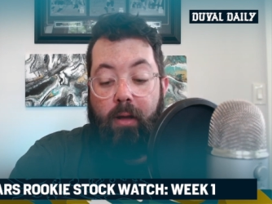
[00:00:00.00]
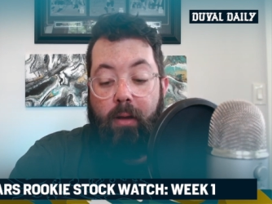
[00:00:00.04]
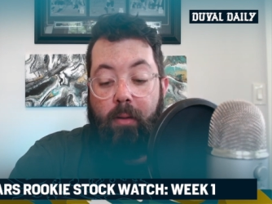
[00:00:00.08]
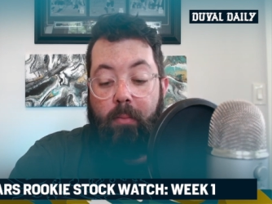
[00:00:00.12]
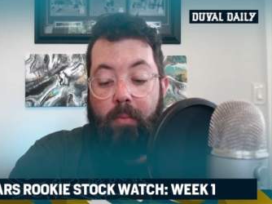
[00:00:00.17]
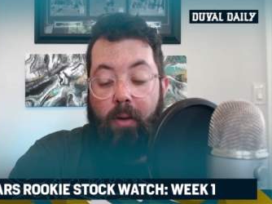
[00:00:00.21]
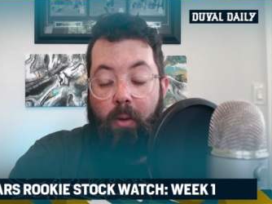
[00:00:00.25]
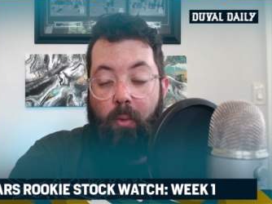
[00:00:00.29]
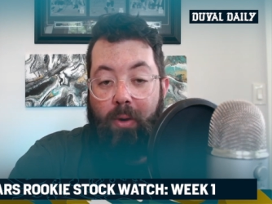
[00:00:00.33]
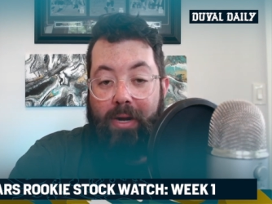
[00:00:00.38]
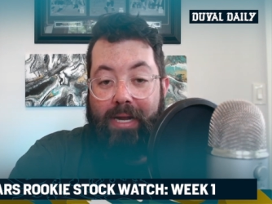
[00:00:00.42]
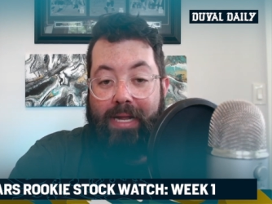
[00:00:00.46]

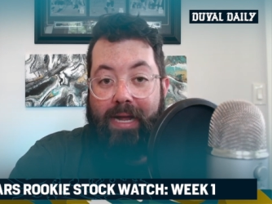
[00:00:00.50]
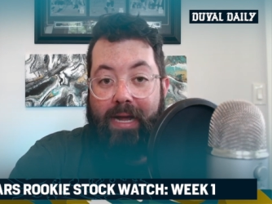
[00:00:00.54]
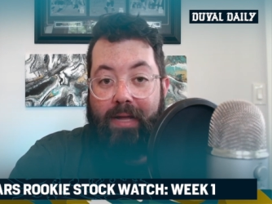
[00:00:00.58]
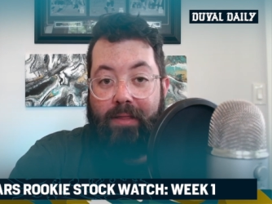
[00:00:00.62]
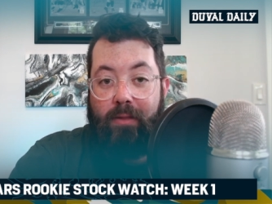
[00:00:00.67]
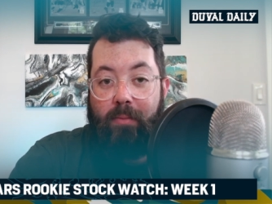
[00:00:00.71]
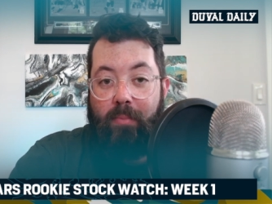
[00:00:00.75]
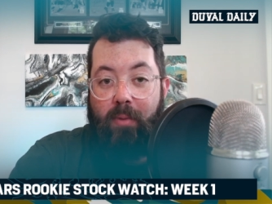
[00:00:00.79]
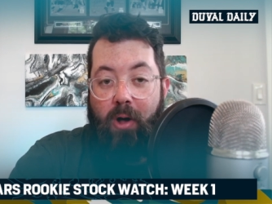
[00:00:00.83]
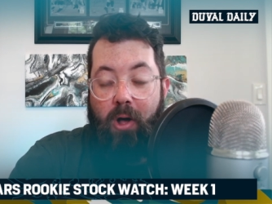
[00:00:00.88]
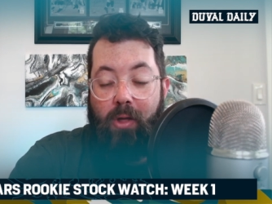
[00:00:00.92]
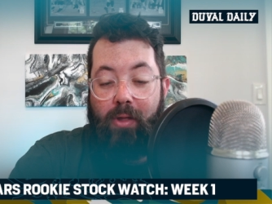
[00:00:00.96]
But when he had
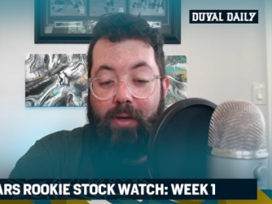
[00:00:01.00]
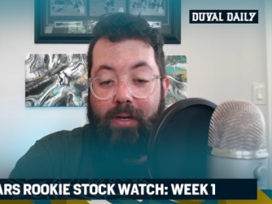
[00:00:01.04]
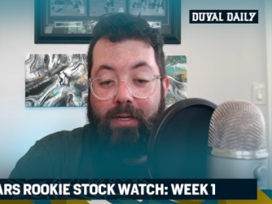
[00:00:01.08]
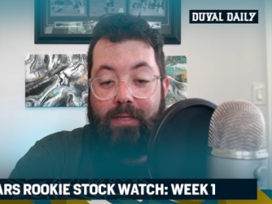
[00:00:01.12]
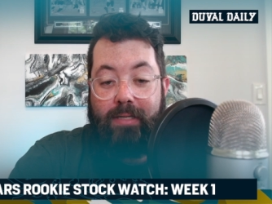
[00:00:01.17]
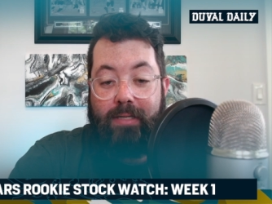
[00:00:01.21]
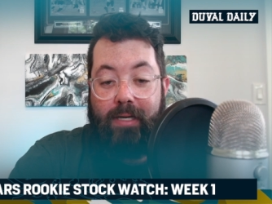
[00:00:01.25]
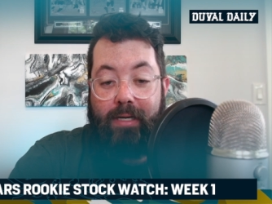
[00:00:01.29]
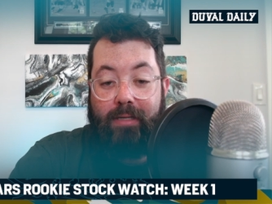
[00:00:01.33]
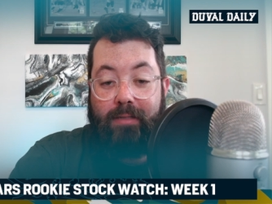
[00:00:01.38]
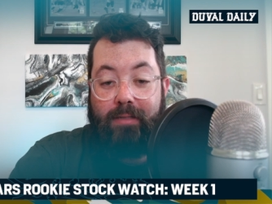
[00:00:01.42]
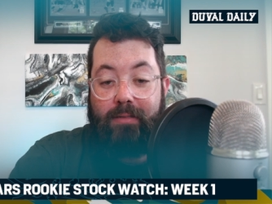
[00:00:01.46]
the ball in his
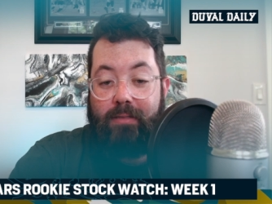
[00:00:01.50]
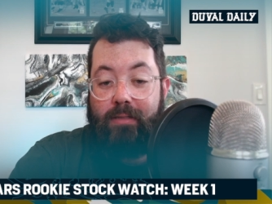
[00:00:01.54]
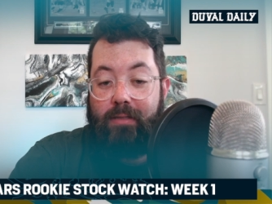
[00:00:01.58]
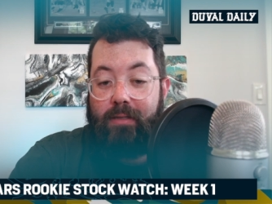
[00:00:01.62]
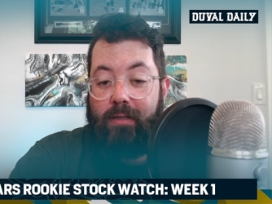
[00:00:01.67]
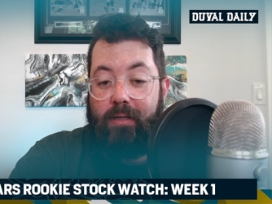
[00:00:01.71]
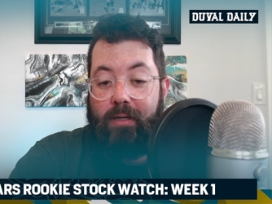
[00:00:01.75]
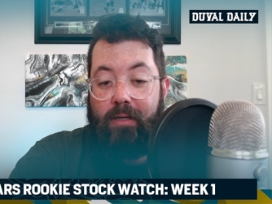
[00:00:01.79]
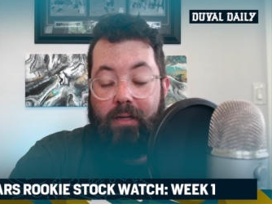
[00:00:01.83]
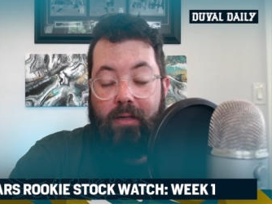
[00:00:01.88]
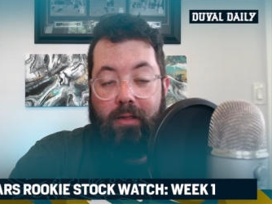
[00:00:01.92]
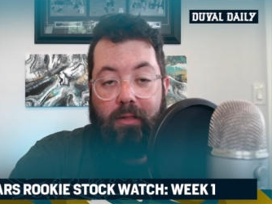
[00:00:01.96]
hands,
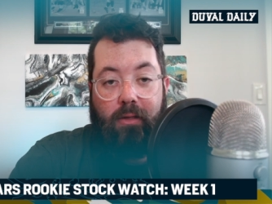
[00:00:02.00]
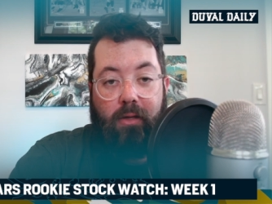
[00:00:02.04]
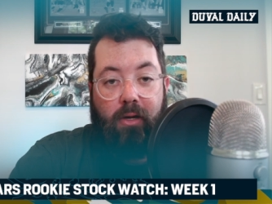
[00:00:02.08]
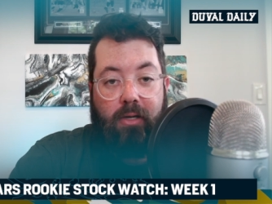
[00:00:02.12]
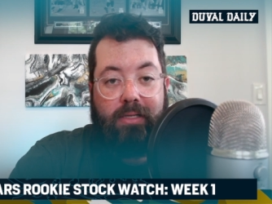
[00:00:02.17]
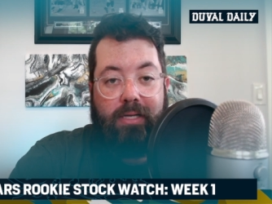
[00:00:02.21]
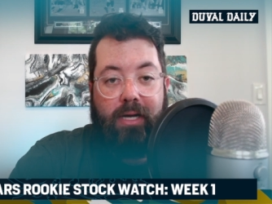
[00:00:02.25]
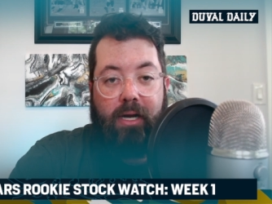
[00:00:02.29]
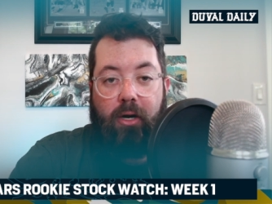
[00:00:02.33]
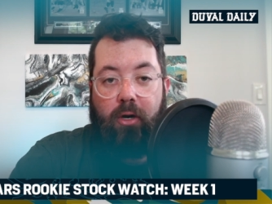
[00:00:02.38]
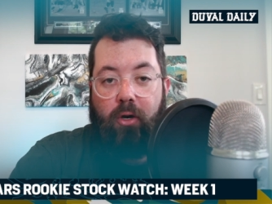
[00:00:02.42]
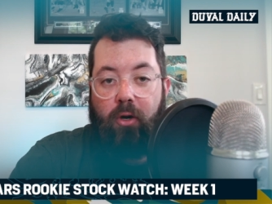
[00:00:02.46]

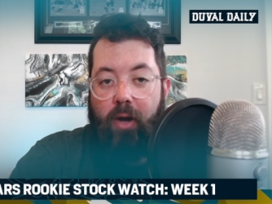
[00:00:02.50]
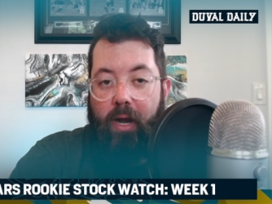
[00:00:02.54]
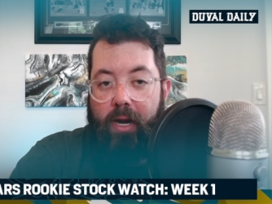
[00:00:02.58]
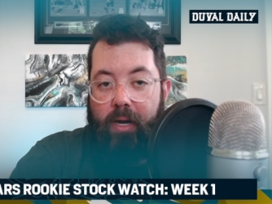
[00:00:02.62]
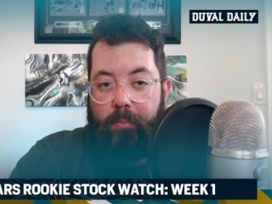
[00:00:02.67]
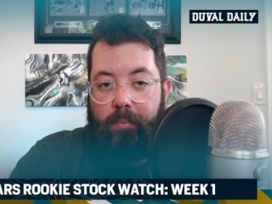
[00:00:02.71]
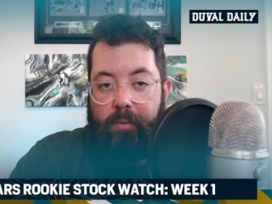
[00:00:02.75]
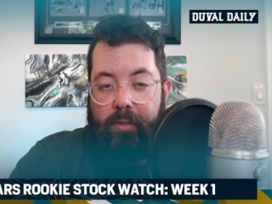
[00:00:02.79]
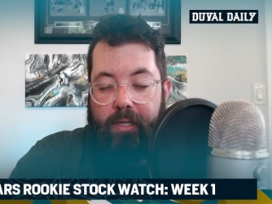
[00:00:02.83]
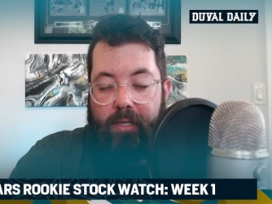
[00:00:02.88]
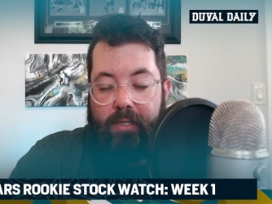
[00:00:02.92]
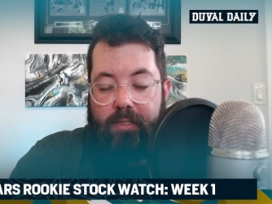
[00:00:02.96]
looked
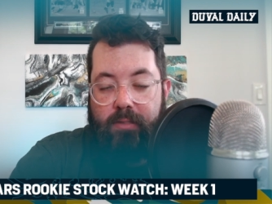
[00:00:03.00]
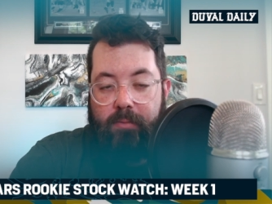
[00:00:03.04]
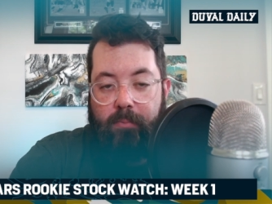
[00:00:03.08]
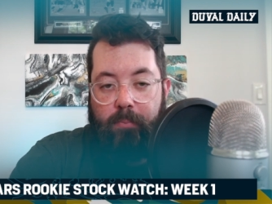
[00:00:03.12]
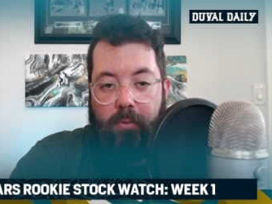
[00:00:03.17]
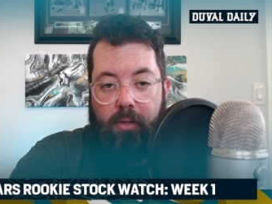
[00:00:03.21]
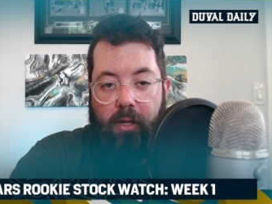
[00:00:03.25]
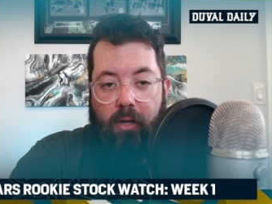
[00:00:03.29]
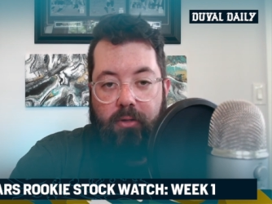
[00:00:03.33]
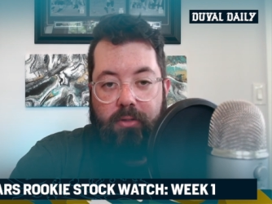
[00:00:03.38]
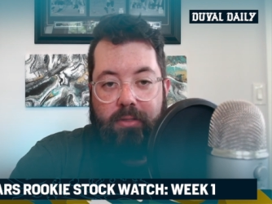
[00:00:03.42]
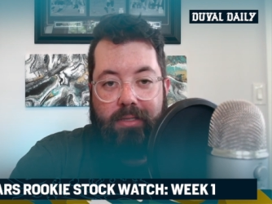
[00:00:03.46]
incredibly
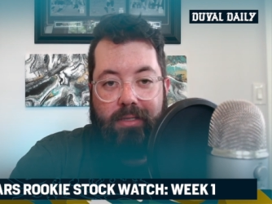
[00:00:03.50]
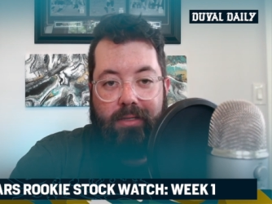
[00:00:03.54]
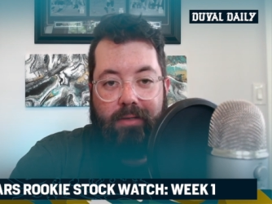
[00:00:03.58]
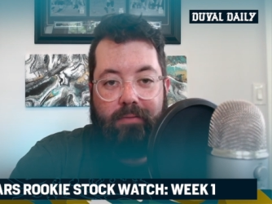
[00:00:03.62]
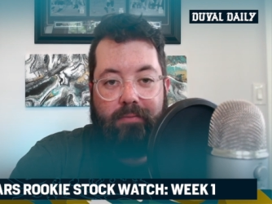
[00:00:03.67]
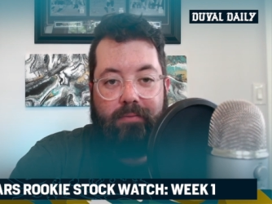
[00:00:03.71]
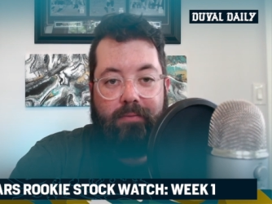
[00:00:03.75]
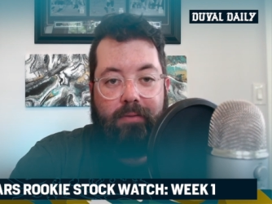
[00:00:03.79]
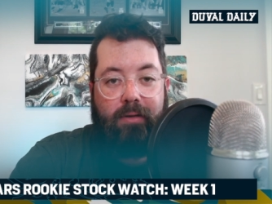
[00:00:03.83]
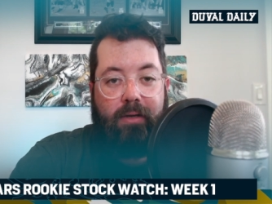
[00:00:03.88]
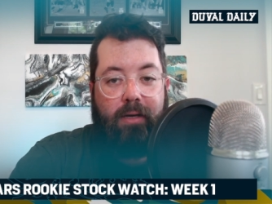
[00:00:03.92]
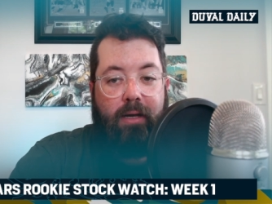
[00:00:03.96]

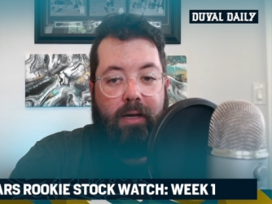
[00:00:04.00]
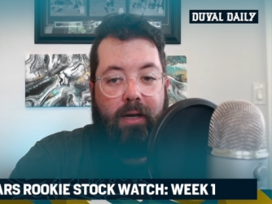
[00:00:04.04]
explosive,